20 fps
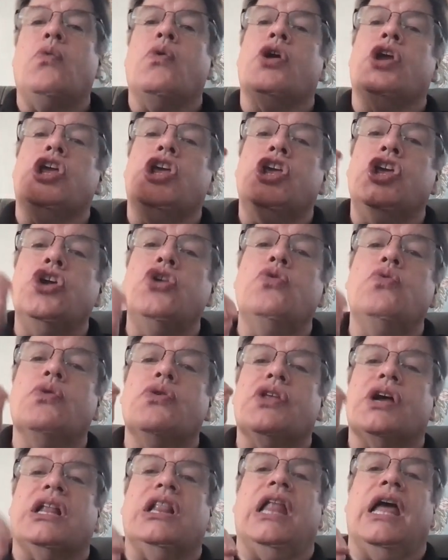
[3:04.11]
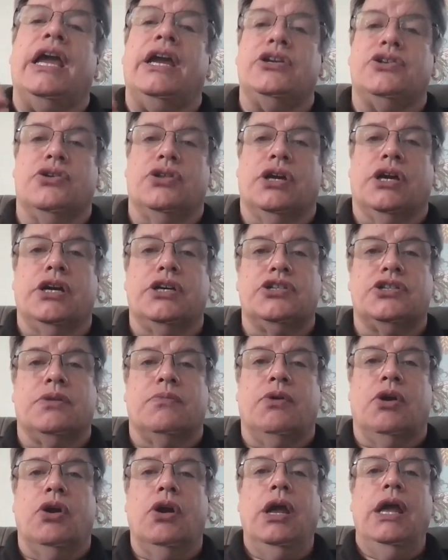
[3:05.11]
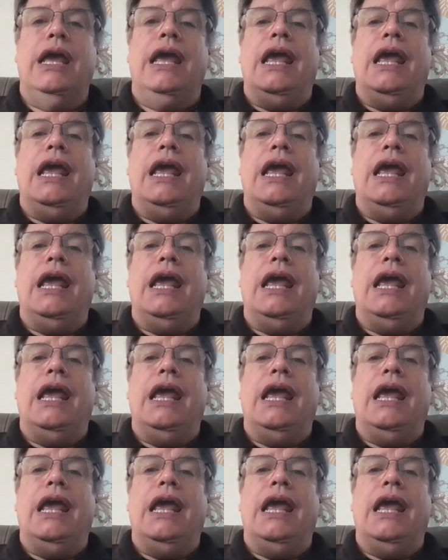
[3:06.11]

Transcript: where you were the client or the customer